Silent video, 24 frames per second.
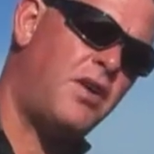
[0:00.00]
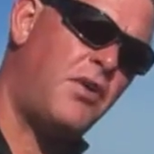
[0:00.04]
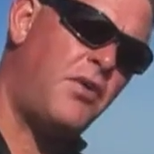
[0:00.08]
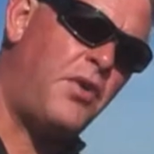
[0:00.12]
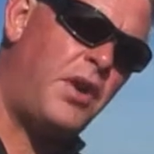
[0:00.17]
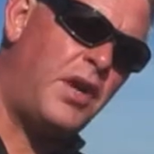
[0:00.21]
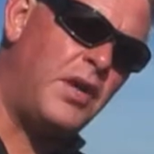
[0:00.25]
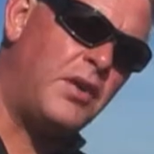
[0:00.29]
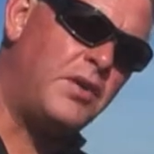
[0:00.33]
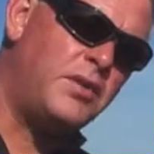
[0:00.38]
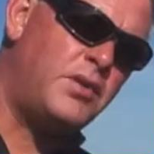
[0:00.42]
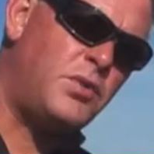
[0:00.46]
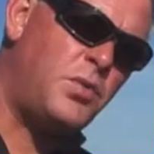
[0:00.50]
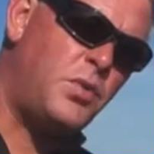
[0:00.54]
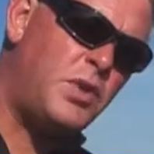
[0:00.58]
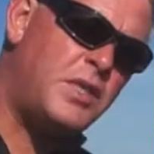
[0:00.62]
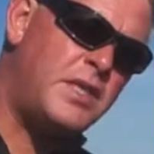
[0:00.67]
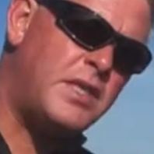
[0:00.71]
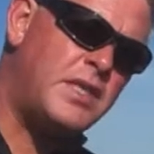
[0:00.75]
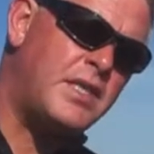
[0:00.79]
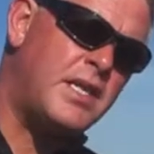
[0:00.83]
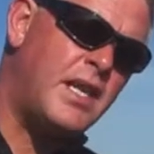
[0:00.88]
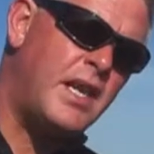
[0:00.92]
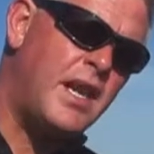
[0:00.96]
reels,
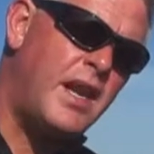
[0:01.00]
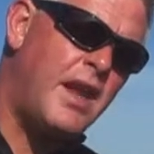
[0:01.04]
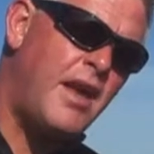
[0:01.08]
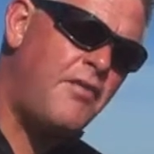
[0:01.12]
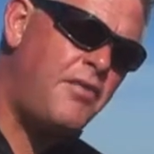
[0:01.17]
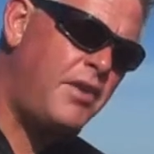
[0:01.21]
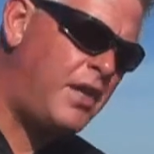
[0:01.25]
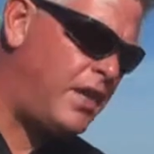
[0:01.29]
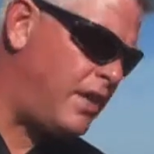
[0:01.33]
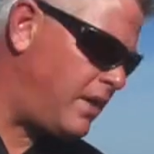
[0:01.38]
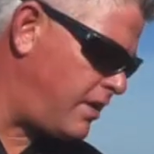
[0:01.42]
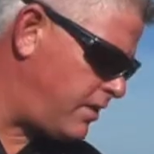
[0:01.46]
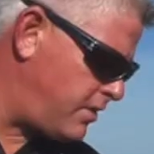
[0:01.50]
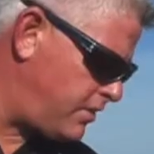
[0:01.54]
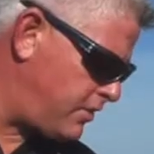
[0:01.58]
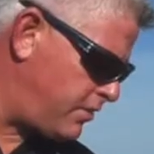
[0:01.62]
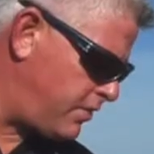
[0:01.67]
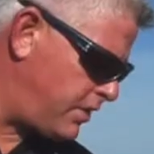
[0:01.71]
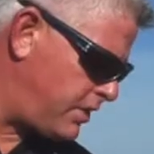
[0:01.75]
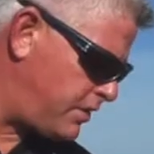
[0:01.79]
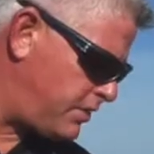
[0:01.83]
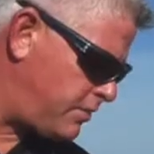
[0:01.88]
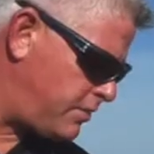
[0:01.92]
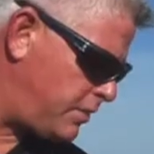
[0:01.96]
which is lovely little
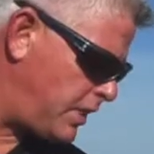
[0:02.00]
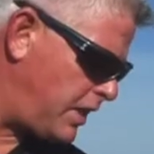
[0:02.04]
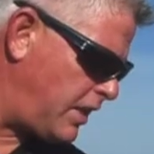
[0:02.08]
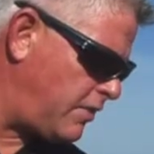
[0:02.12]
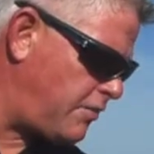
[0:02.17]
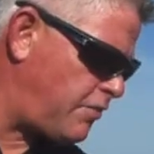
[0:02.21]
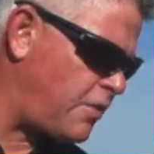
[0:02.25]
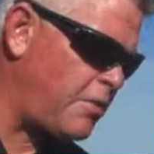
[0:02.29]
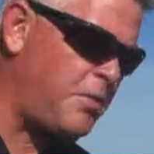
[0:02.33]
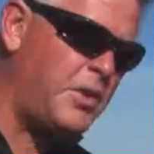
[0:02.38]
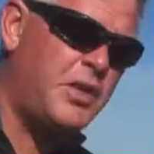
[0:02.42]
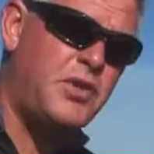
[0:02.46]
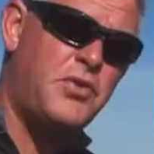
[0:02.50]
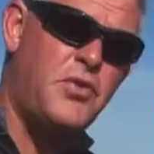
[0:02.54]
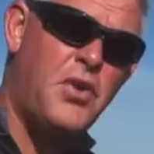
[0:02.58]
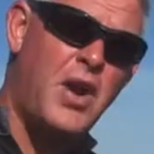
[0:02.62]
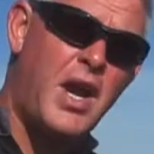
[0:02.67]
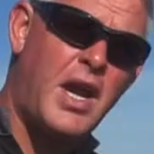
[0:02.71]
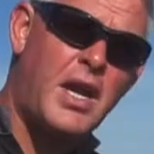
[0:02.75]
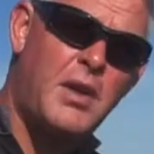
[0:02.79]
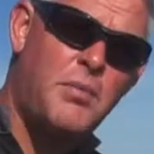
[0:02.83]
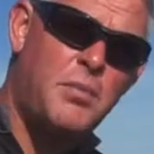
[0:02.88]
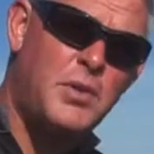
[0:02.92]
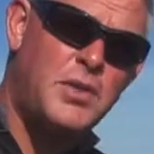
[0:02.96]
reels, meaning from a
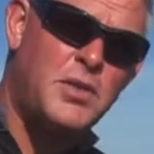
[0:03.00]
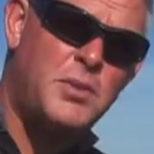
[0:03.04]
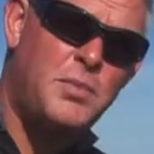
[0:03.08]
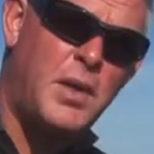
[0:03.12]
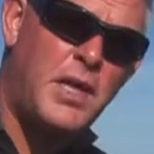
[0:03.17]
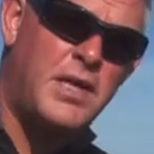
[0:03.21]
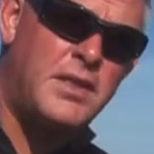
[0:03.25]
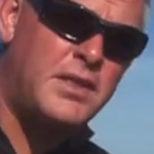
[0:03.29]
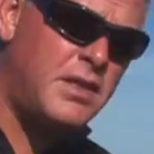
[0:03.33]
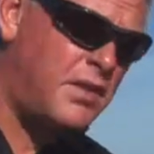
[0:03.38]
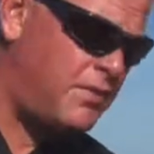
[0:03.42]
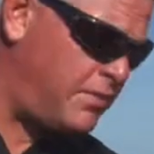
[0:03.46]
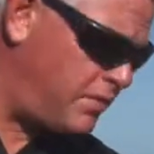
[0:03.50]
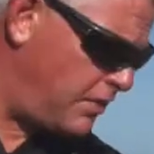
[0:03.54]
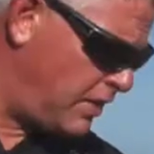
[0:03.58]
drag perspective,